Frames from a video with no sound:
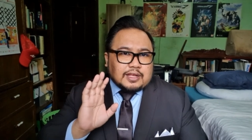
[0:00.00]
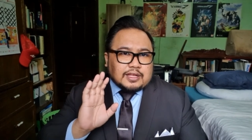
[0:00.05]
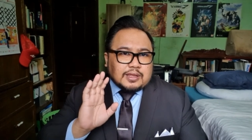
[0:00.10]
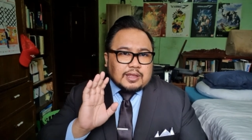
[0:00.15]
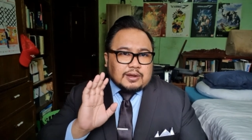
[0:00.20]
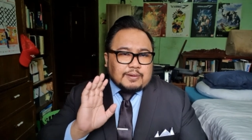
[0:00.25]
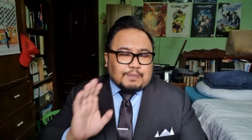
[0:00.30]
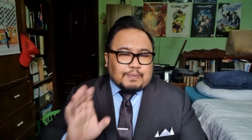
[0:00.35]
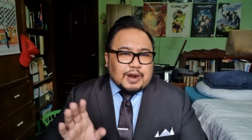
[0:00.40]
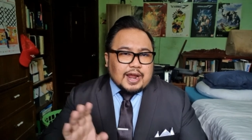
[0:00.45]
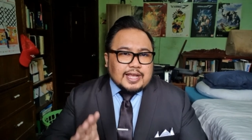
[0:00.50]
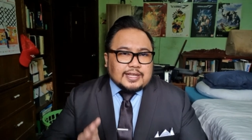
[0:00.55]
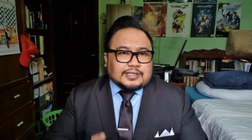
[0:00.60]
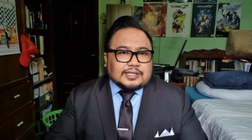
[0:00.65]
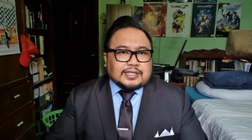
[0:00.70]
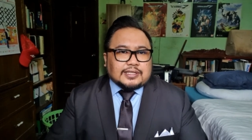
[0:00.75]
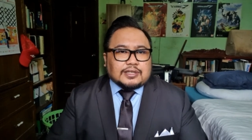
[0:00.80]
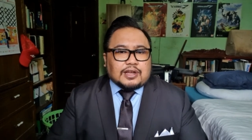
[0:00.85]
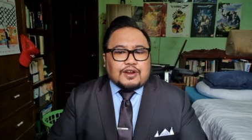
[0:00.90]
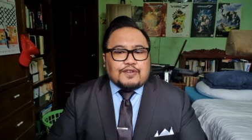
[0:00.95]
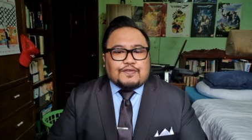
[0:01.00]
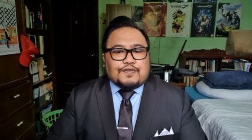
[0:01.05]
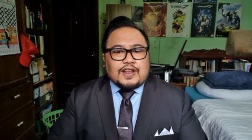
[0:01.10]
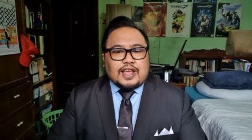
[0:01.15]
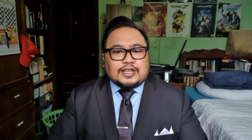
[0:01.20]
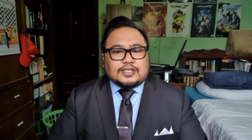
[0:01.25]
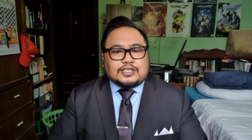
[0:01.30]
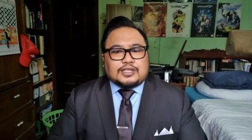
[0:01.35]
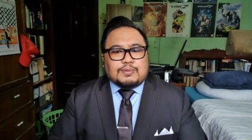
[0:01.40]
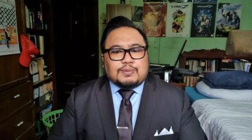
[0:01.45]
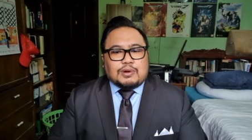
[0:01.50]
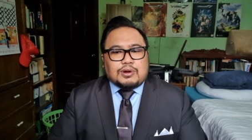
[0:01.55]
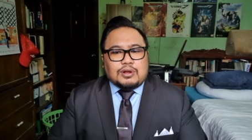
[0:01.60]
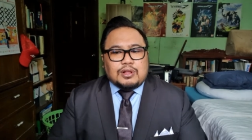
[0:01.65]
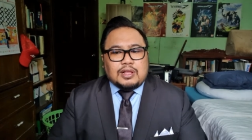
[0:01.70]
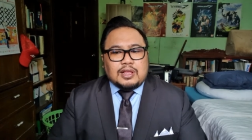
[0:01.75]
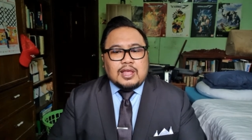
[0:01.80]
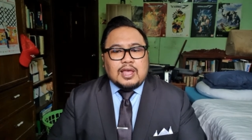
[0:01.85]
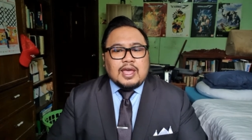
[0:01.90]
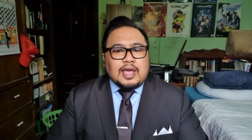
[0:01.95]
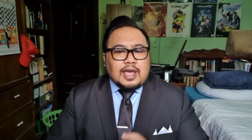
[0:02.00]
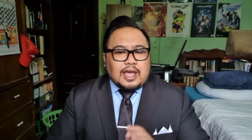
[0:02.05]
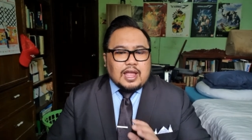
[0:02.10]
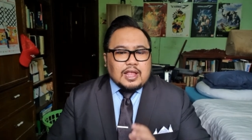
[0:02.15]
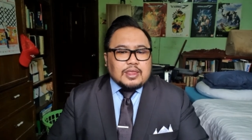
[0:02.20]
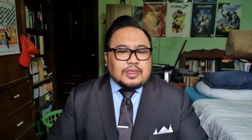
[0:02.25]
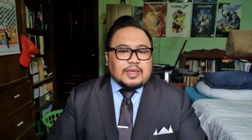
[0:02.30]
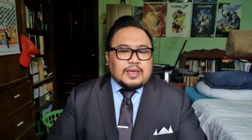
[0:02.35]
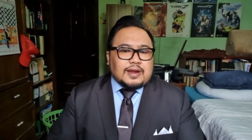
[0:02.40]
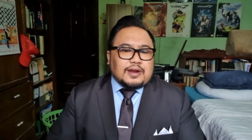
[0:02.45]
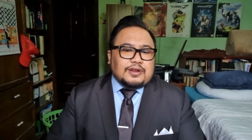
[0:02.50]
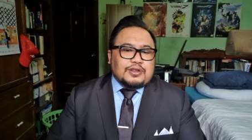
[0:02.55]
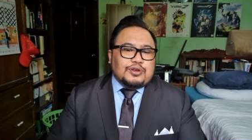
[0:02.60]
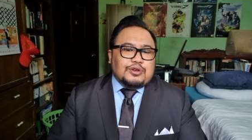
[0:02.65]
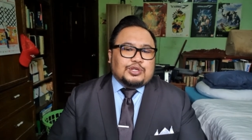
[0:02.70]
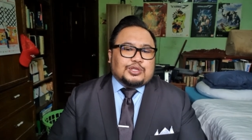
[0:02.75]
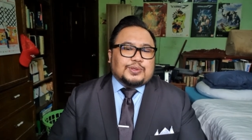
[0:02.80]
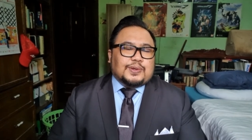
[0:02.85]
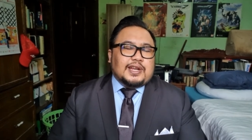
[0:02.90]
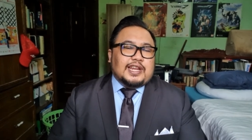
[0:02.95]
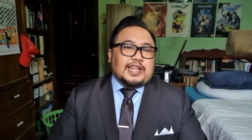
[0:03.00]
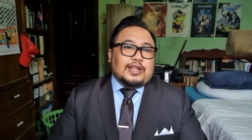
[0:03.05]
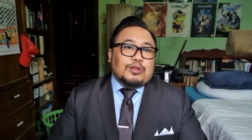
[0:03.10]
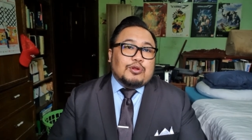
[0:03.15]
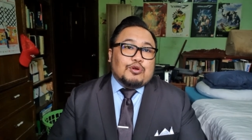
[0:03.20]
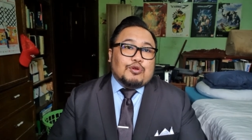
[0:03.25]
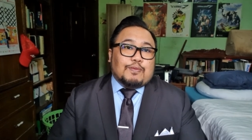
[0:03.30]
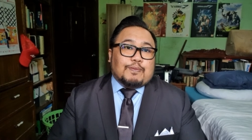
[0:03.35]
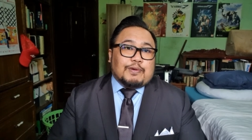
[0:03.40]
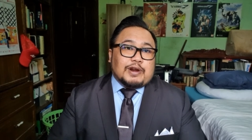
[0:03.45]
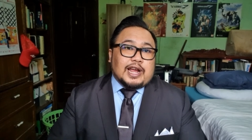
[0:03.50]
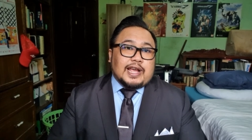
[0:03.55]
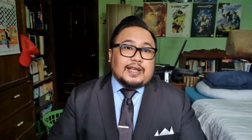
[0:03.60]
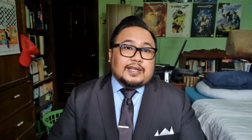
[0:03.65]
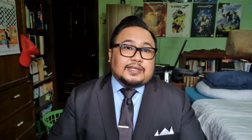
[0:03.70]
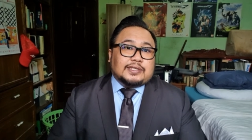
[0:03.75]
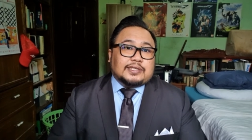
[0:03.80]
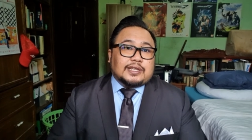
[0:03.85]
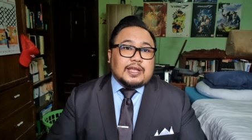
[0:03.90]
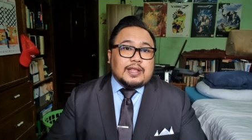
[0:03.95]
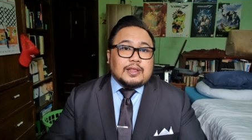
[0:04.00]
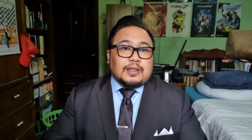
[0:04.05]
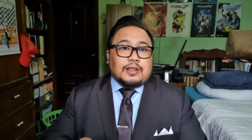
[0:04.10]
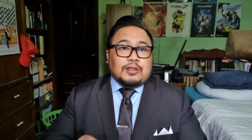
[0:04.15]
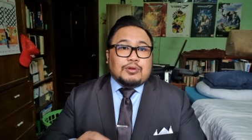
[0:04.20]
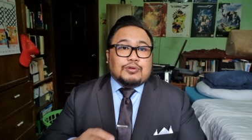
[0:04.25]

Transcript: their prices are flexible and they are usually low priced, and